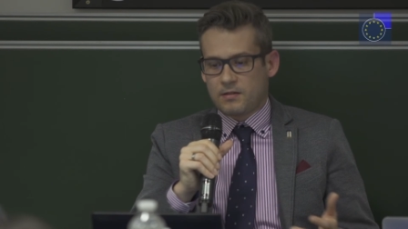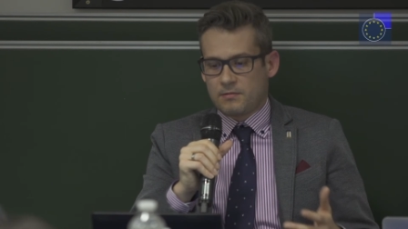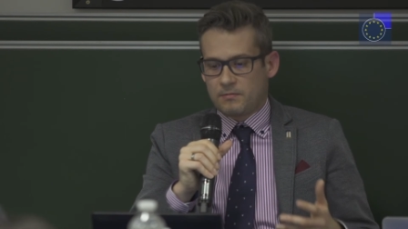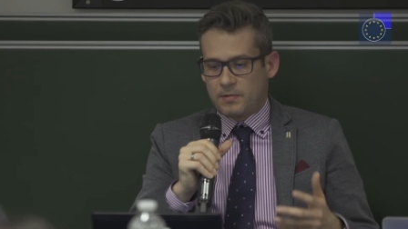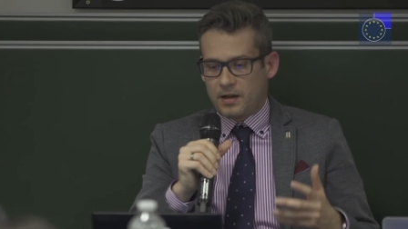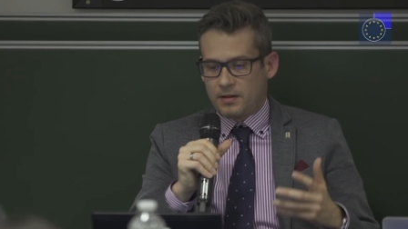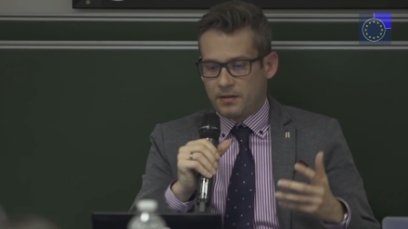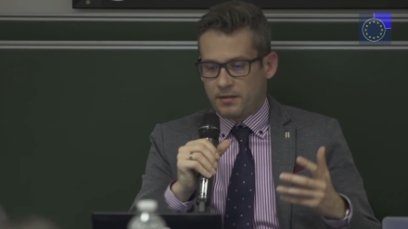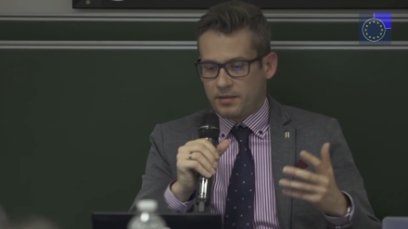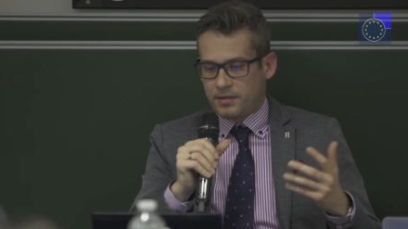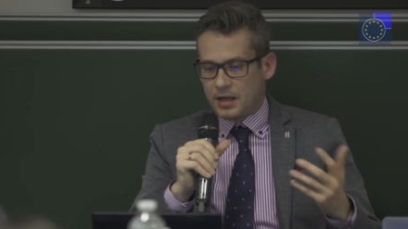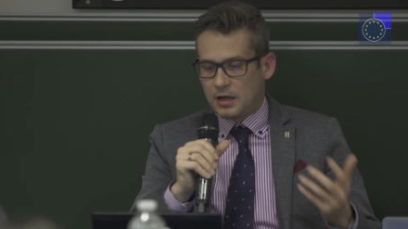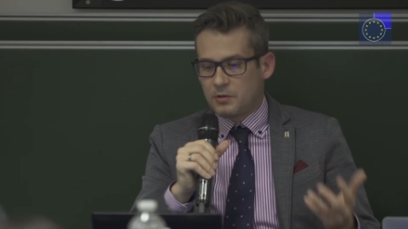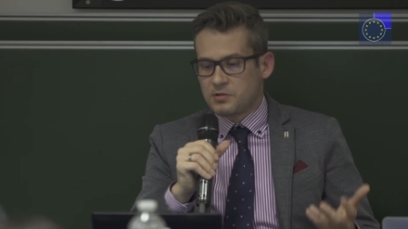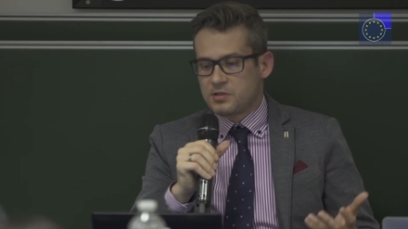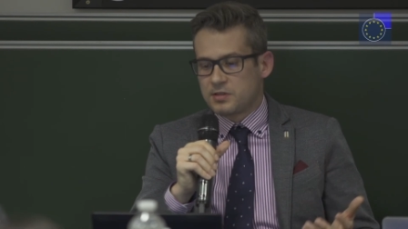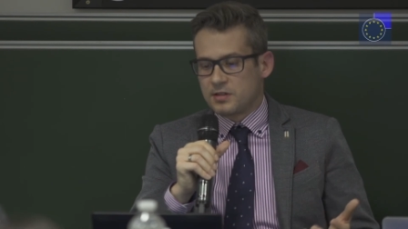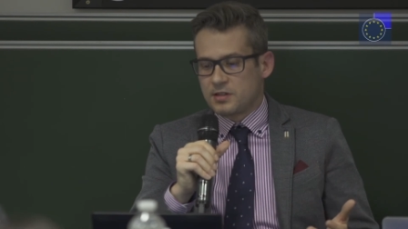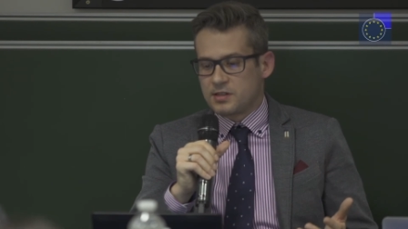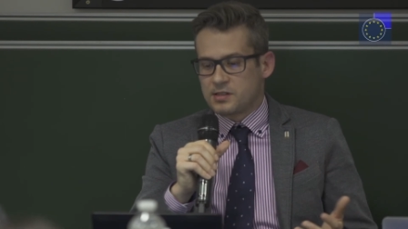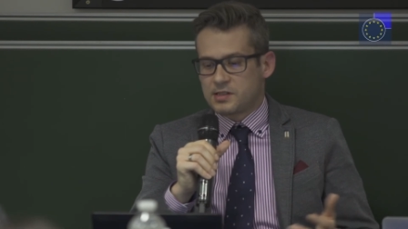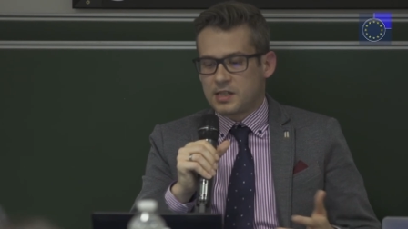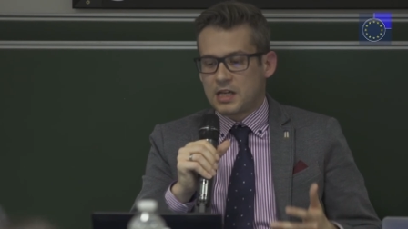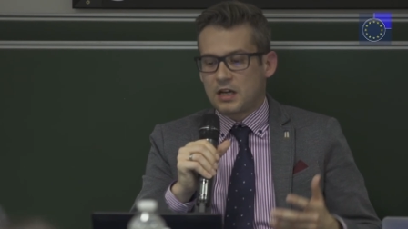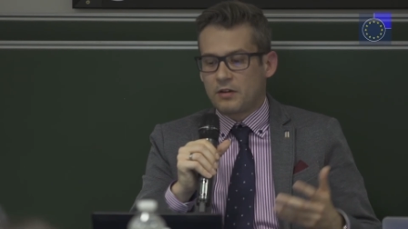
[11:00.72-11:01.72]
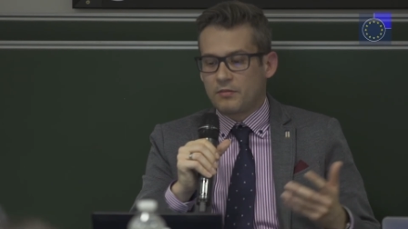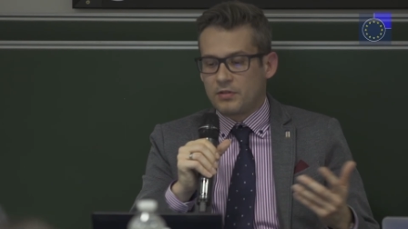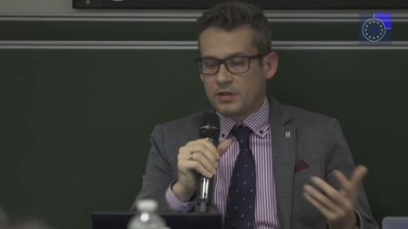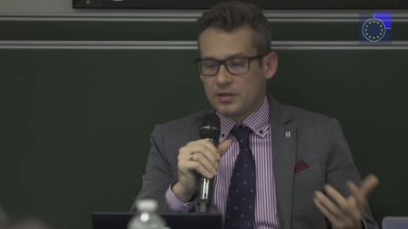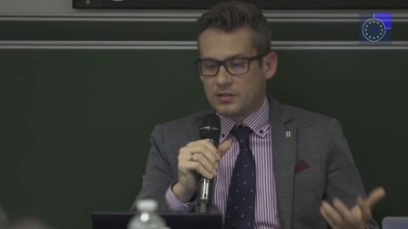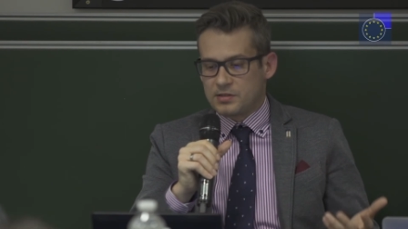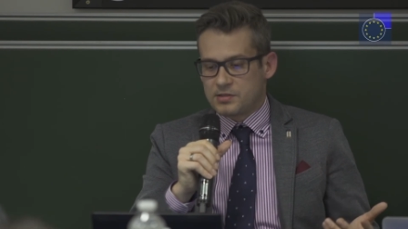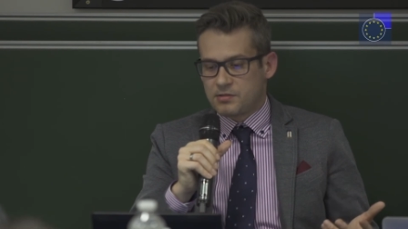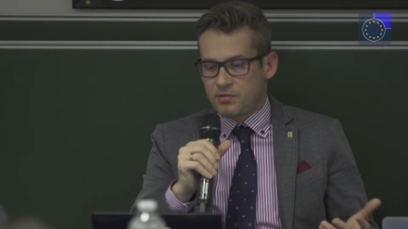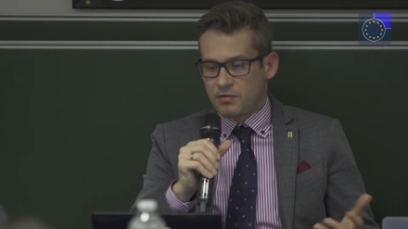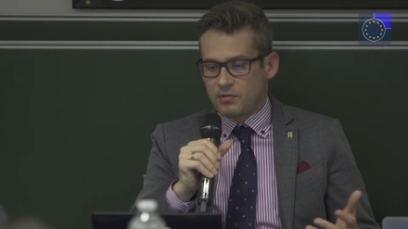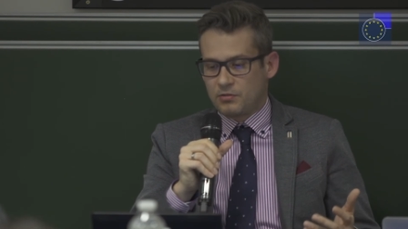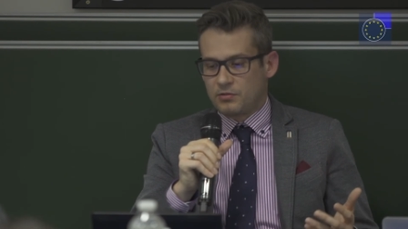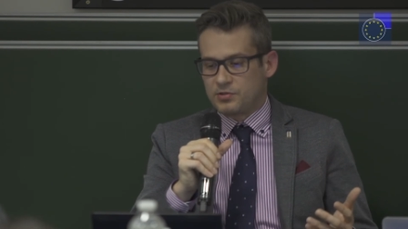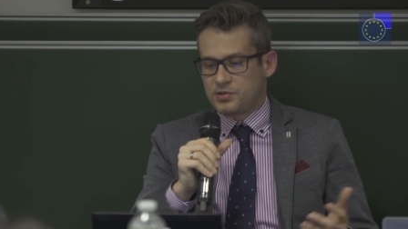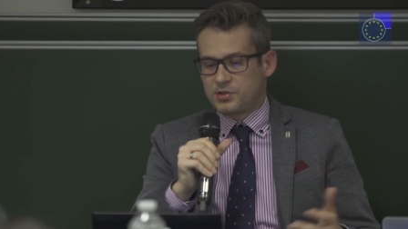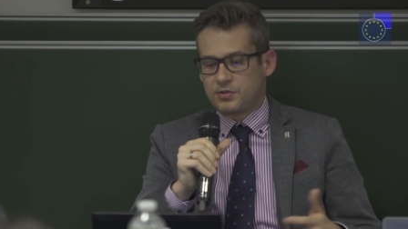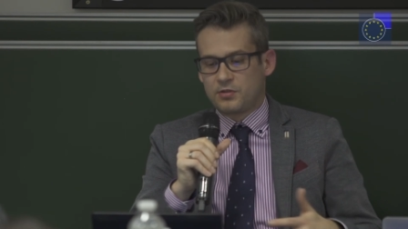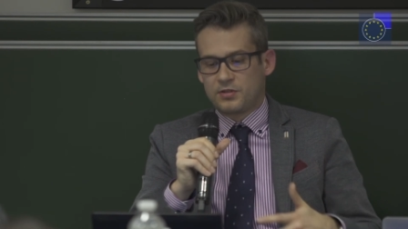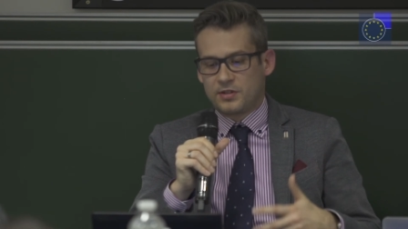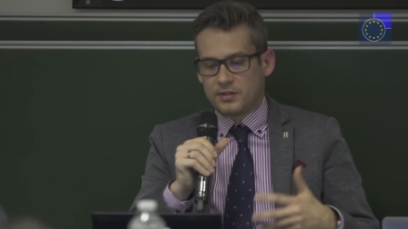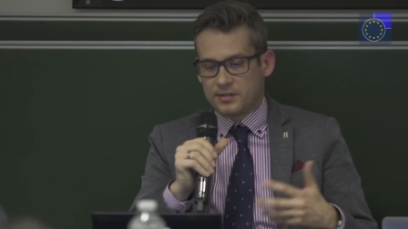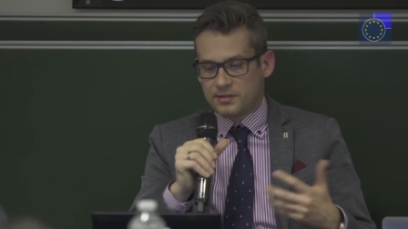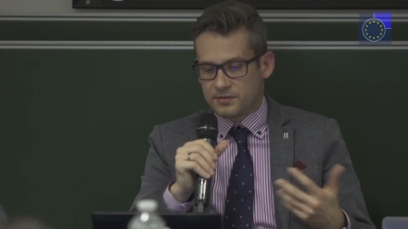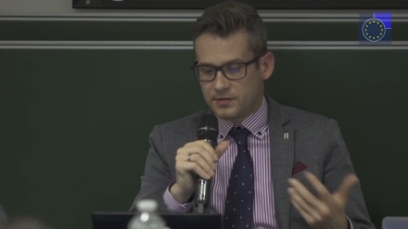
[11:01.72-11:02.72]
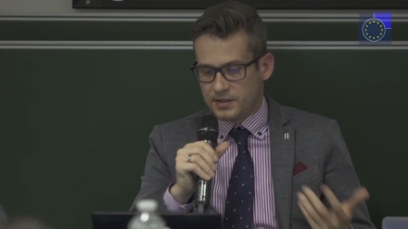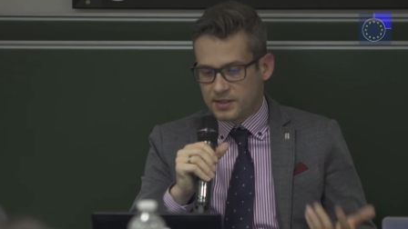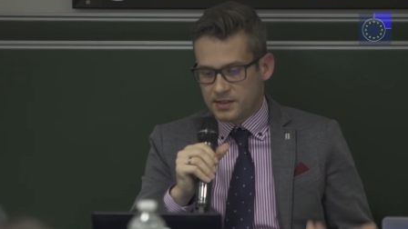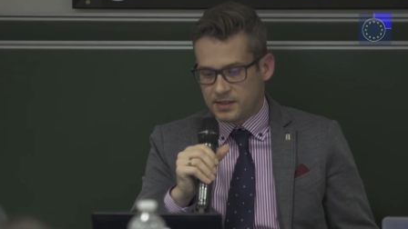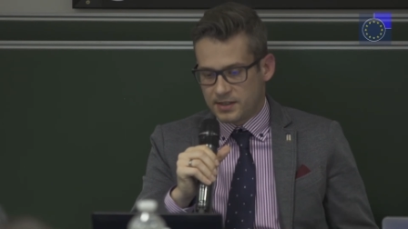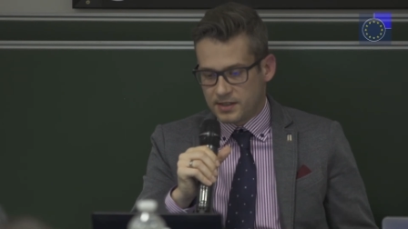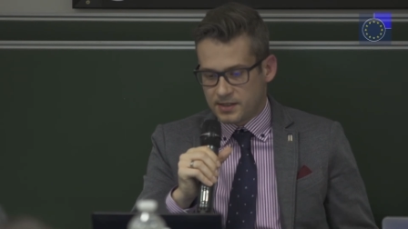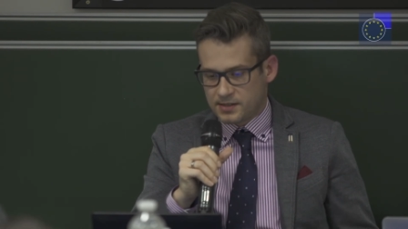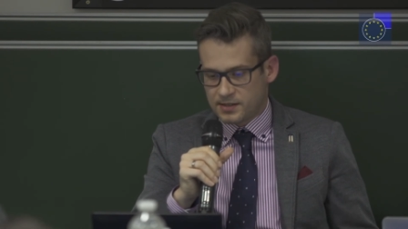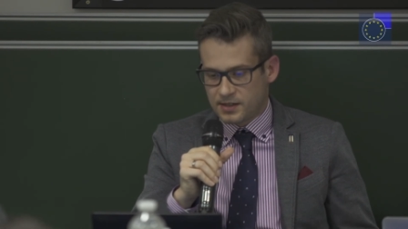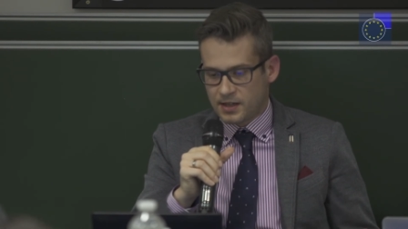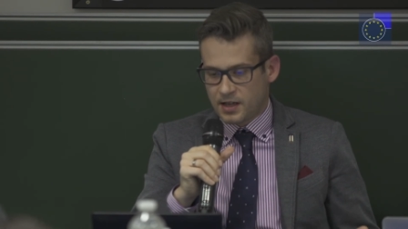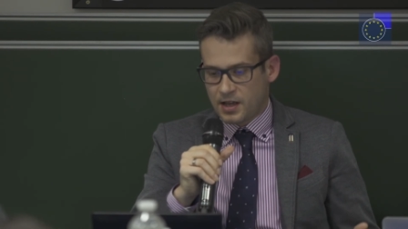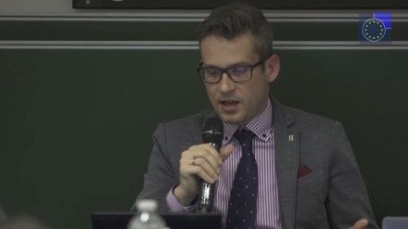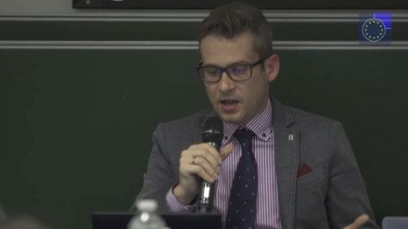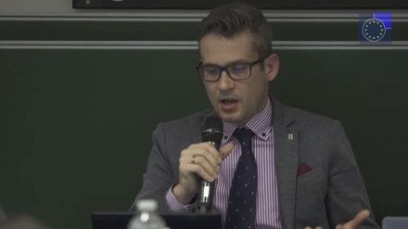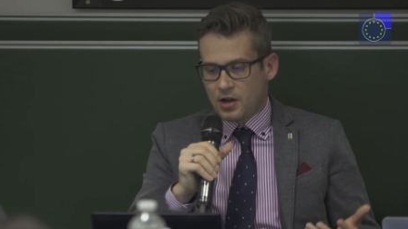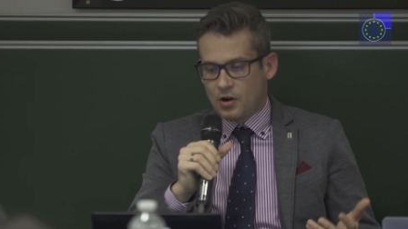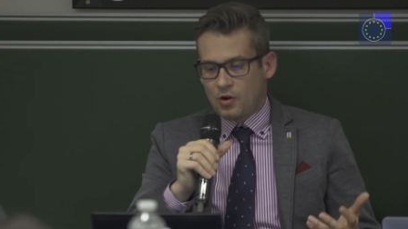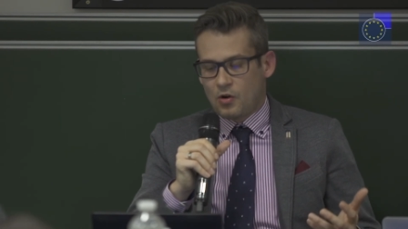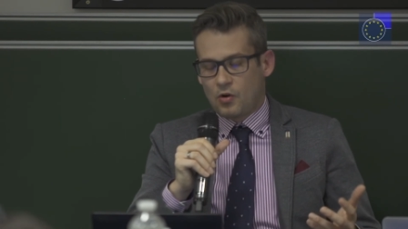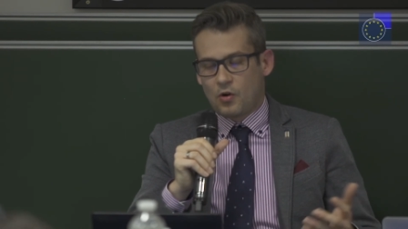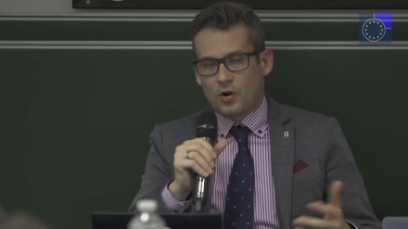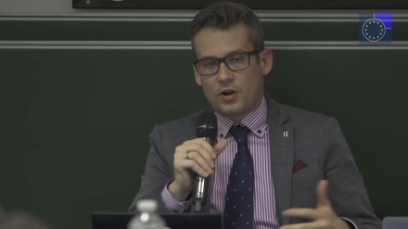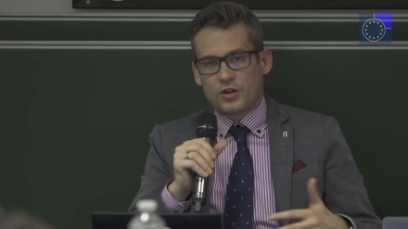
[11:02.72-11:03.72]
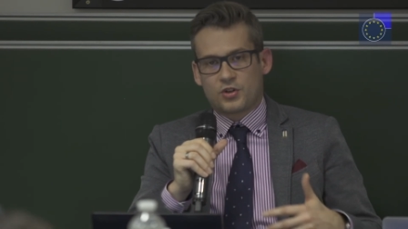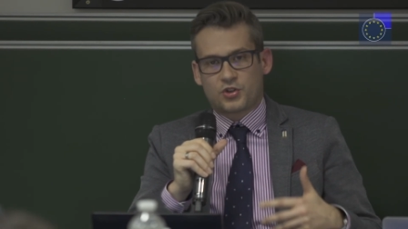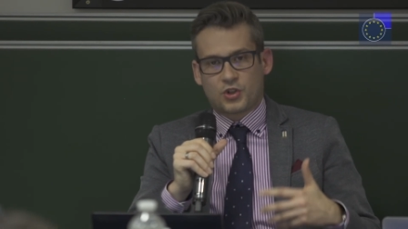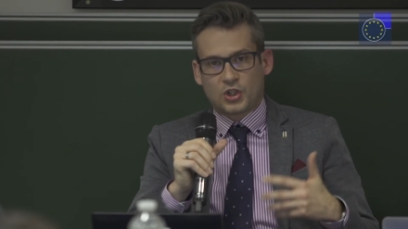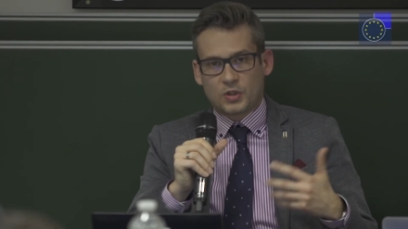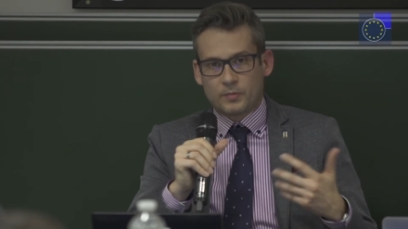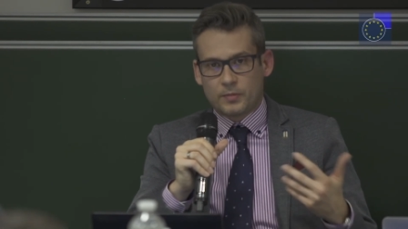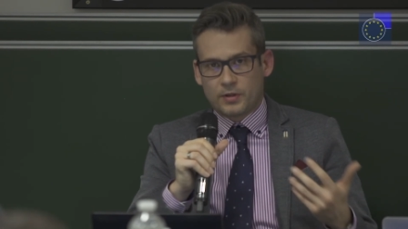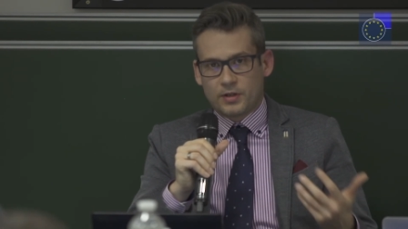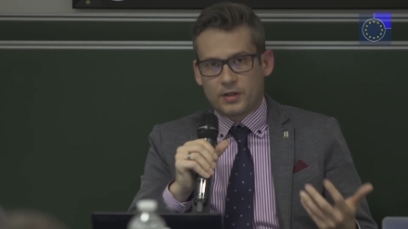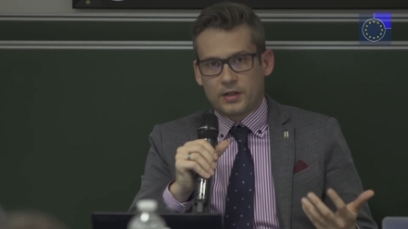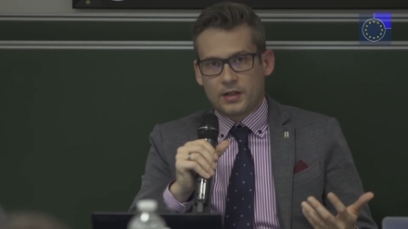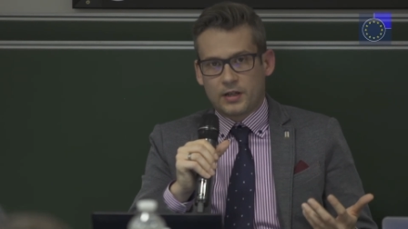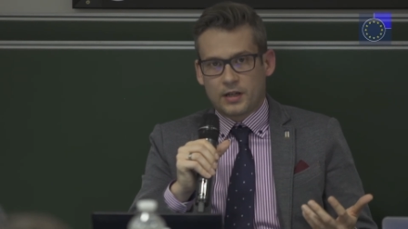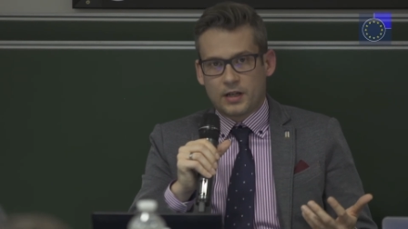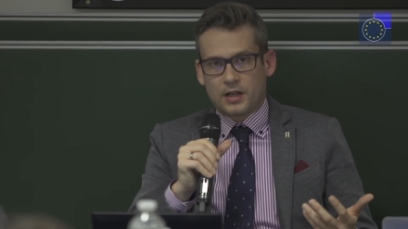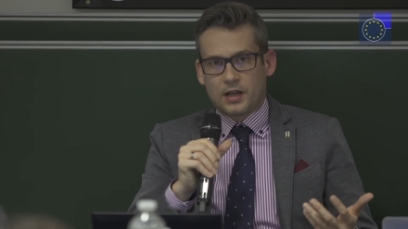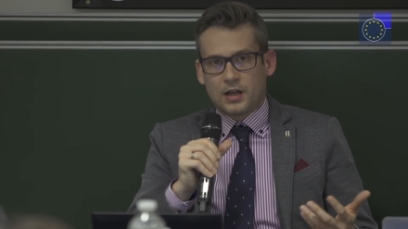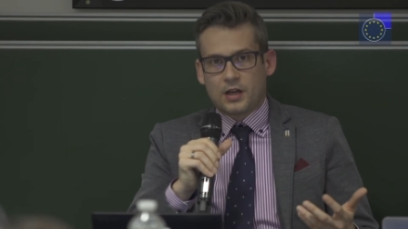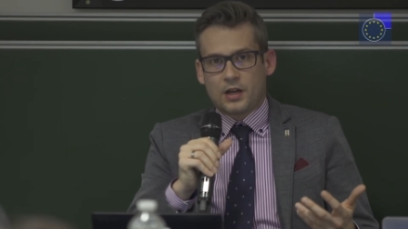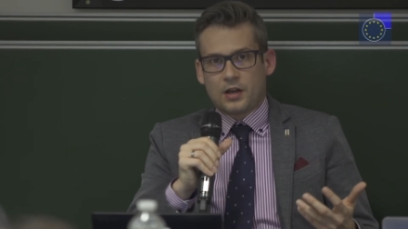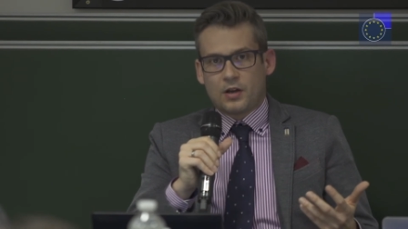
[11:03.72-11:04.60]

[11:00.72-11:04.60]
1,000 Syrians through students' visas, or Germany,